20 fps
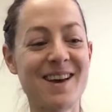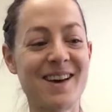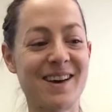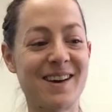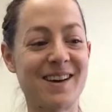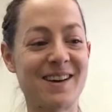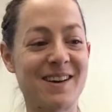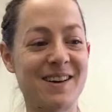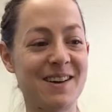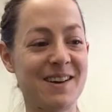
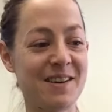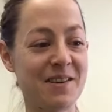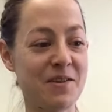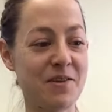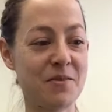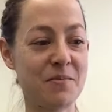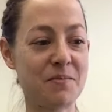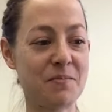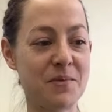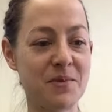I
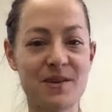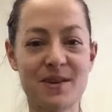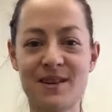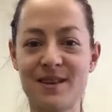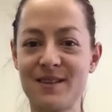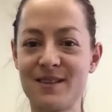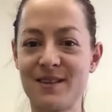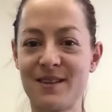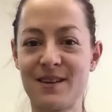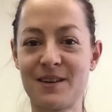hope you
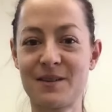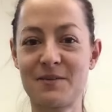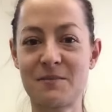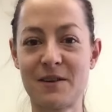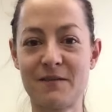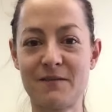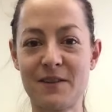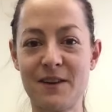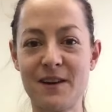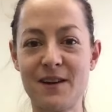guys liked
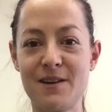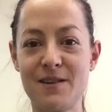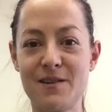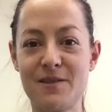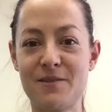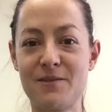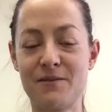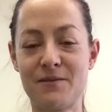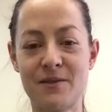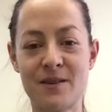my
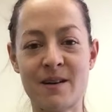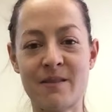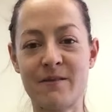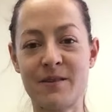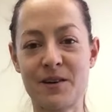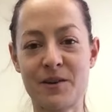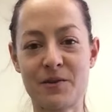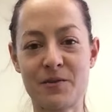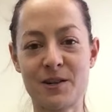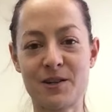video. If you have
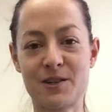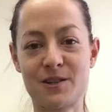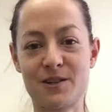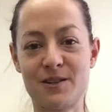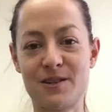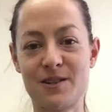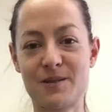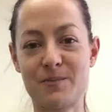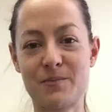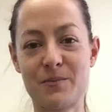any
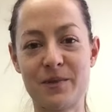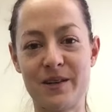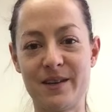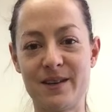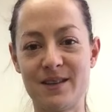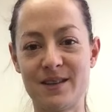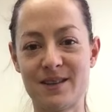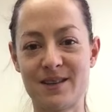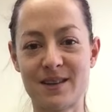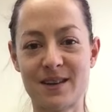questions,
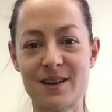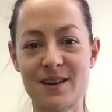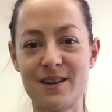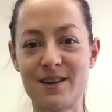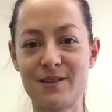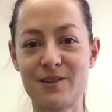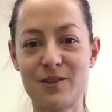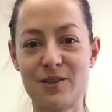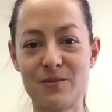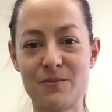please
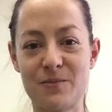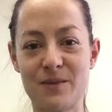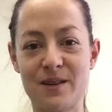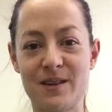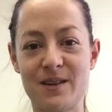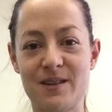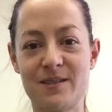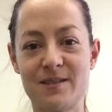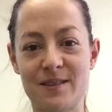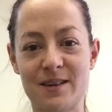shoot
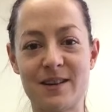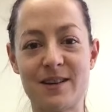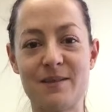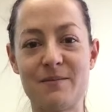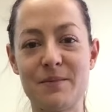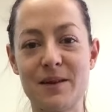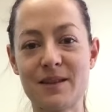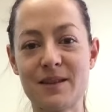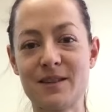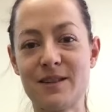me a
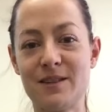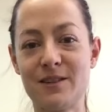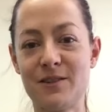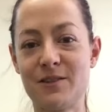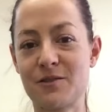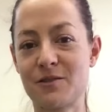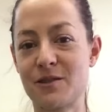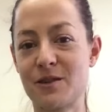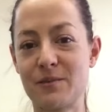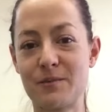
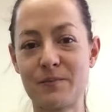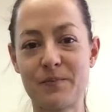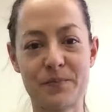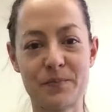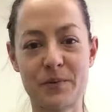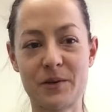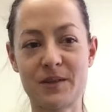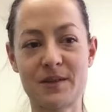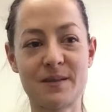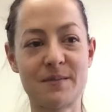message or
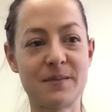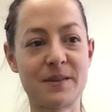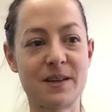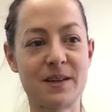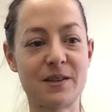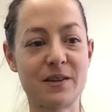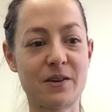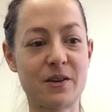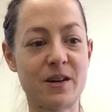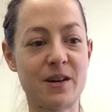put something
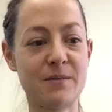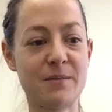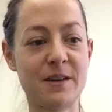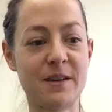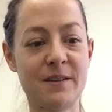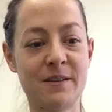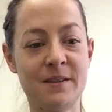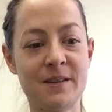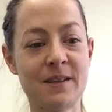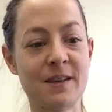in the
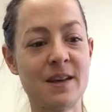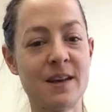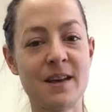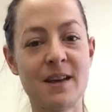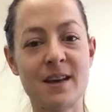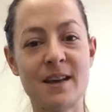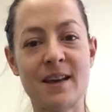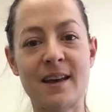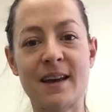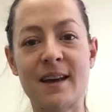comments.
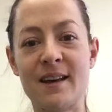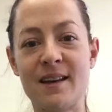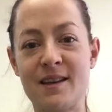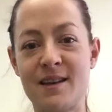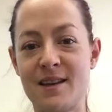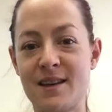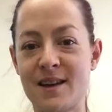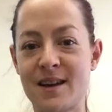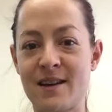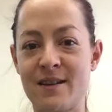
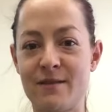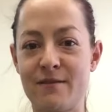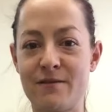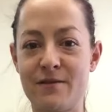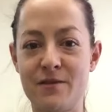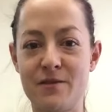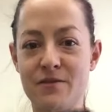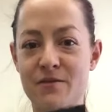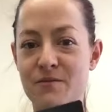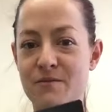And yeah, if
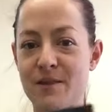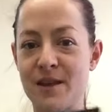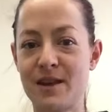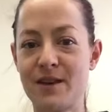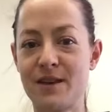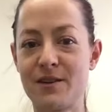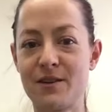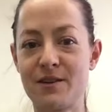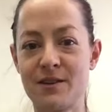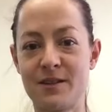you make
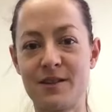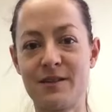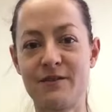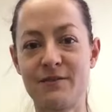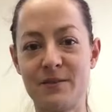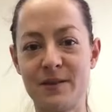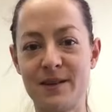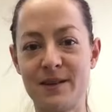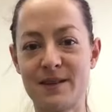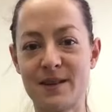it
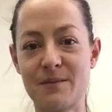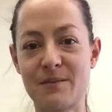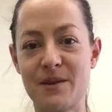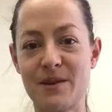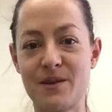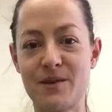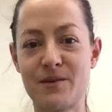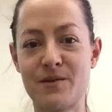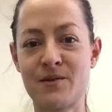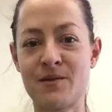yourself, please let me
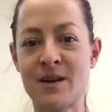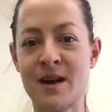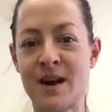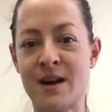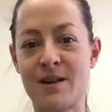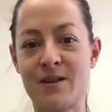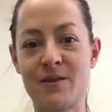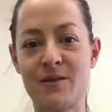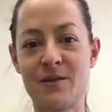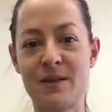know
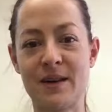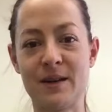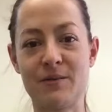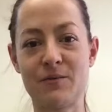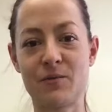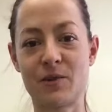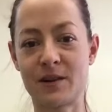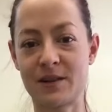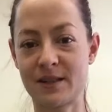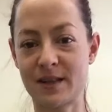how it
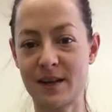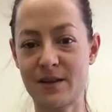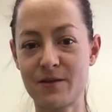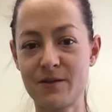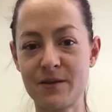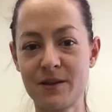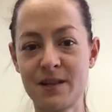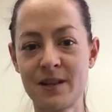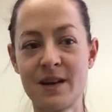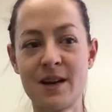worked
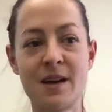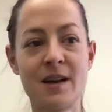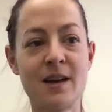out.